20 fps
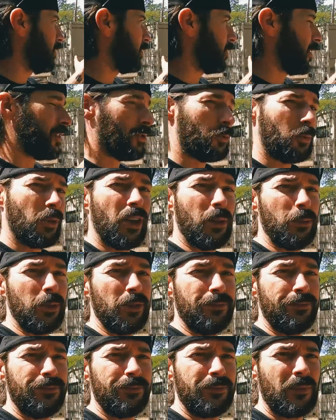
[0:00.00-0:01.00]
So that's
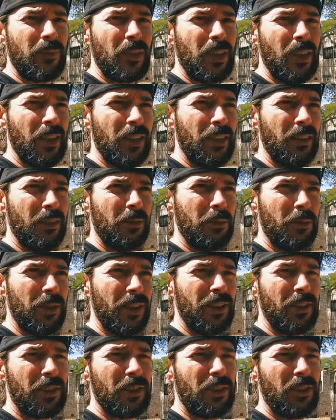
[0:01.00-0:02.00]
Robin.
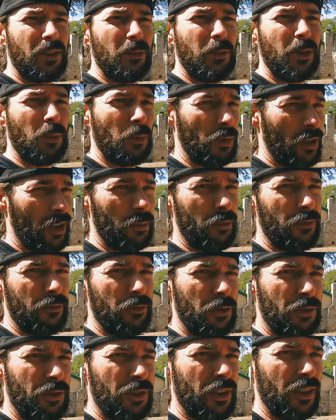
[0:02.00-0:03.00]
We need to talk about Robin
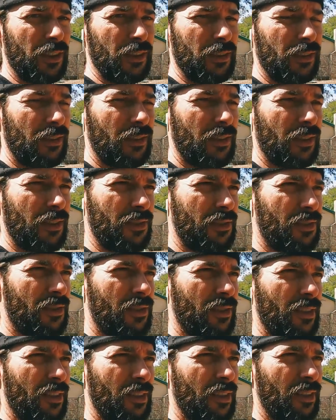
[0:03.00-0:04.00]
for a second
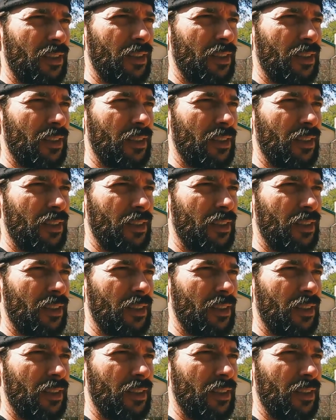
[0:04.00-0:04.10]
because,